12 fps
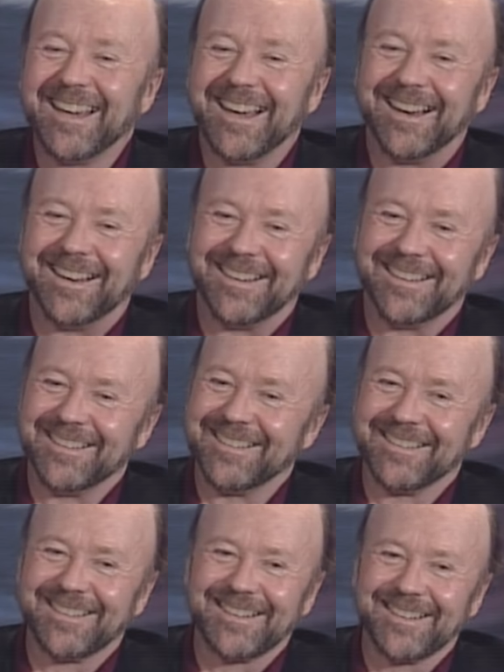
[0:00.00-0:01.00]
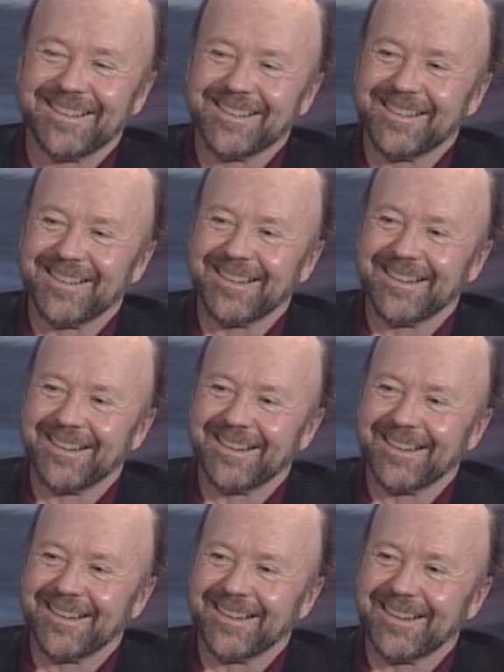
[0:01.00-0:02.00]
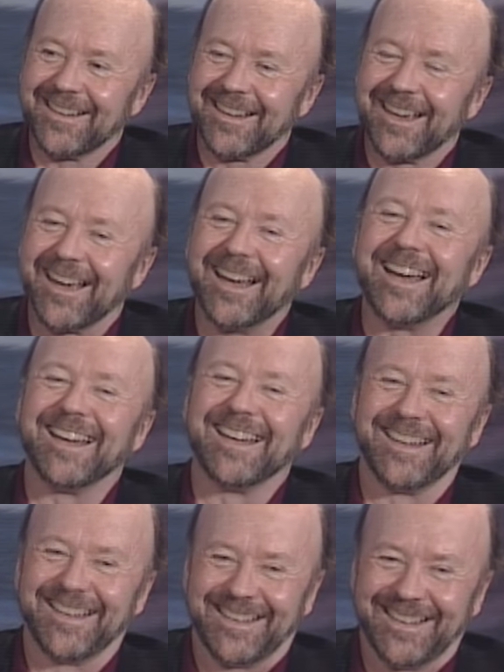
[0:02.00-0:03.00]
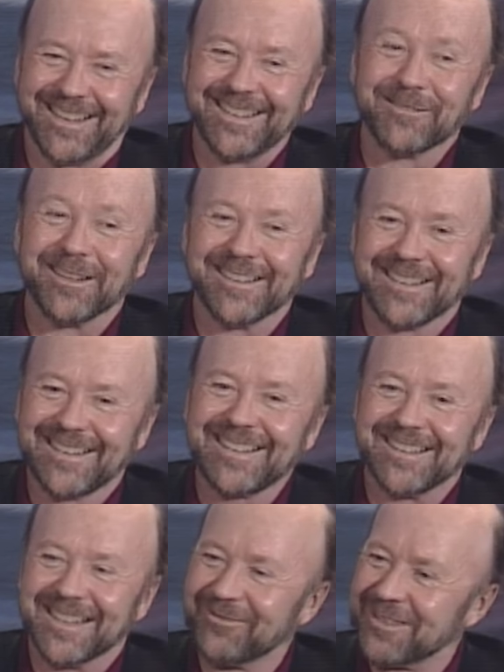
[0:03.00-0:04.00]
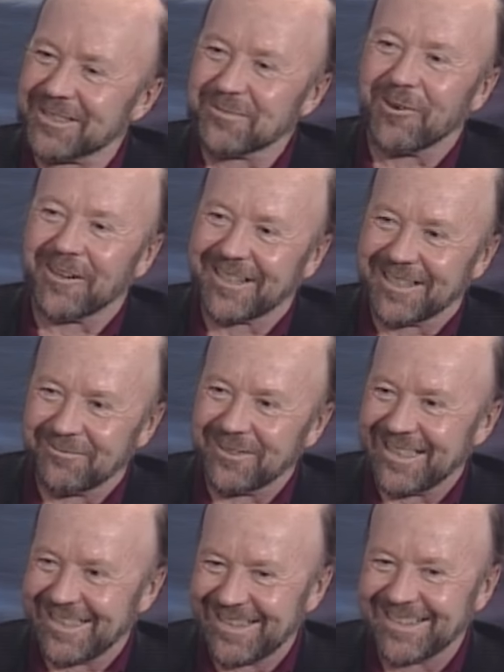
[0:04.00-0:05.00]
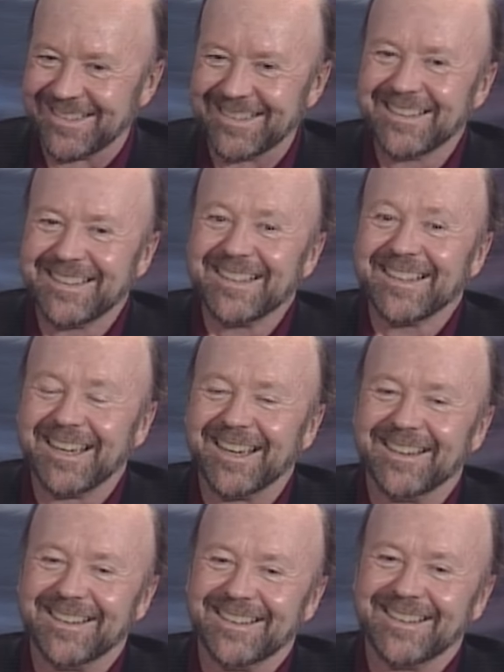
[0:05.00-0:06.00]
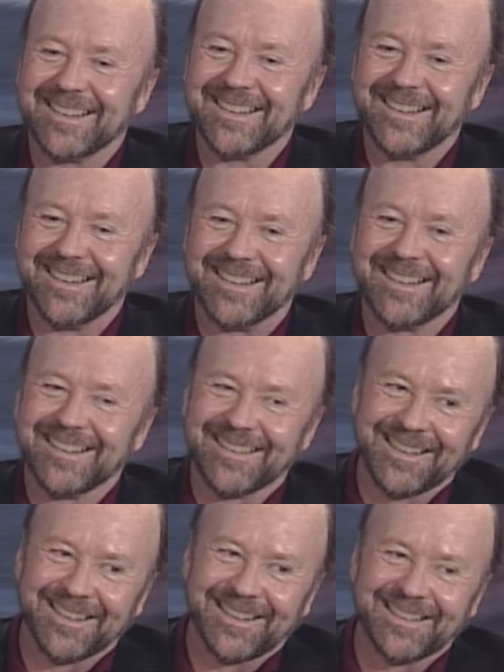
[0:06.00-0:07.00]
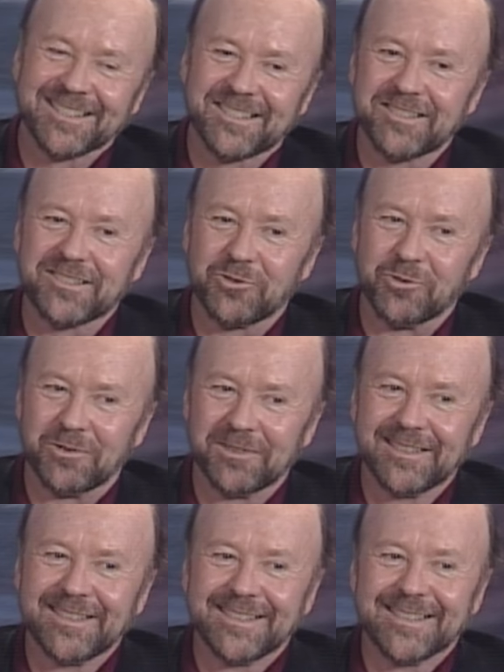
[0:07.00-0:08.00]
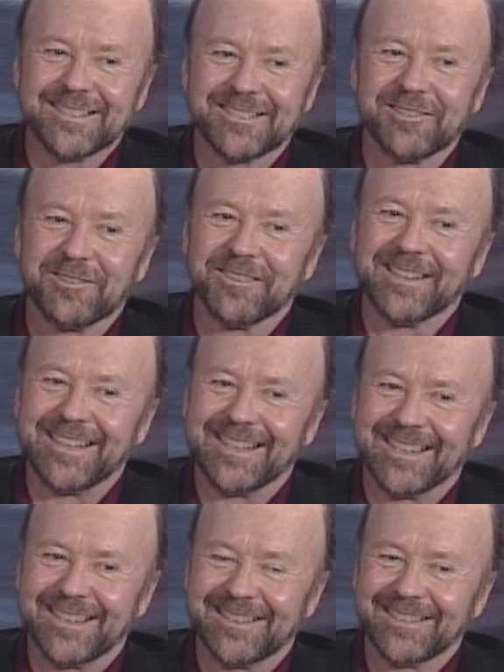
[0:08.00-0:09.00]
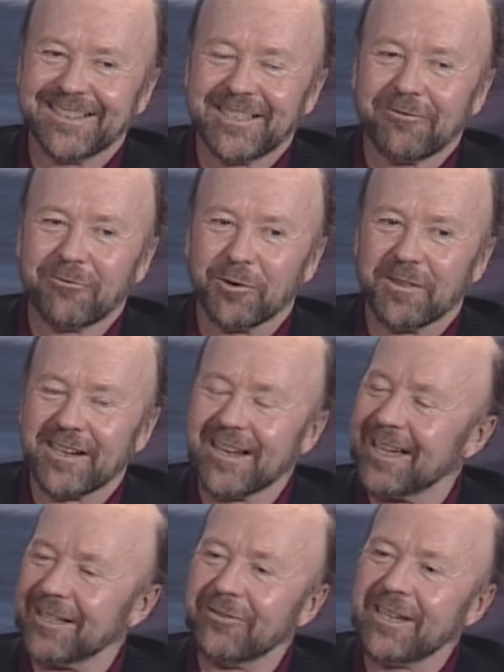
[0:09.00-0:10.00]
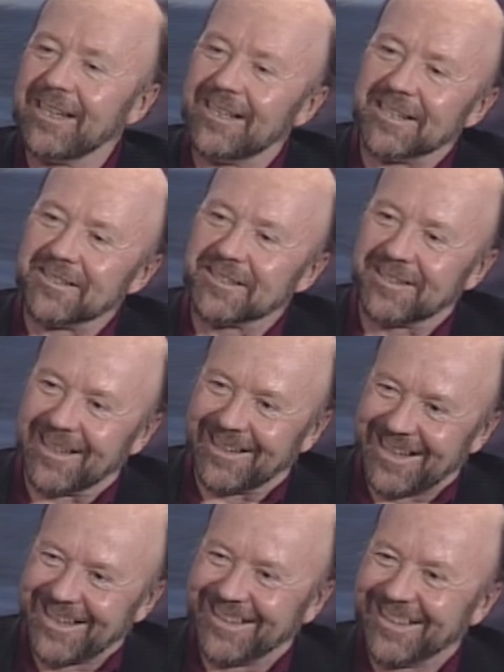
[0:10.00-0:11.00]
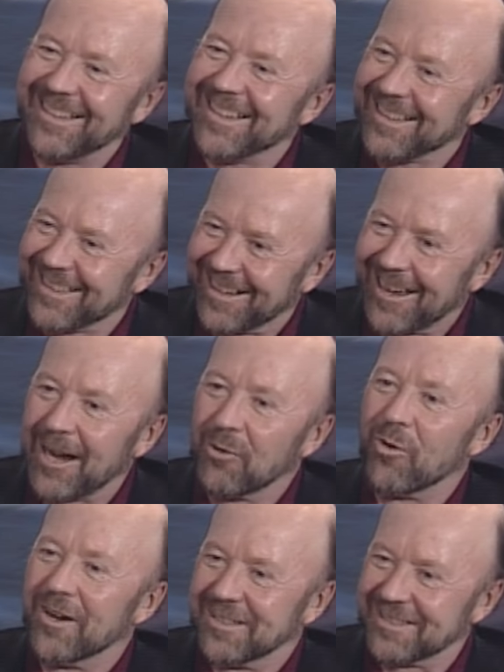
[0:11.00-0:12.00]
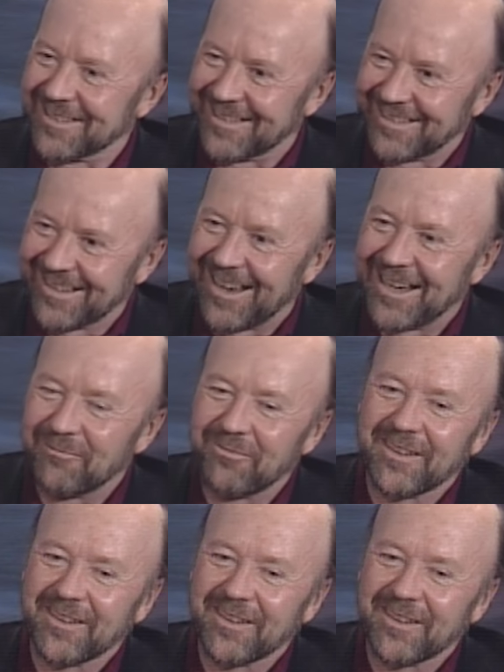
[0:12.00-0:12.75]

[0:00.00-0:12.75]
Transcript: Something tells me you left your mark on it pretty well. Well, and it left its mark on me. I gotcha. Yeah, and it's a school certainly for the kind of hedonist that that I was at the time.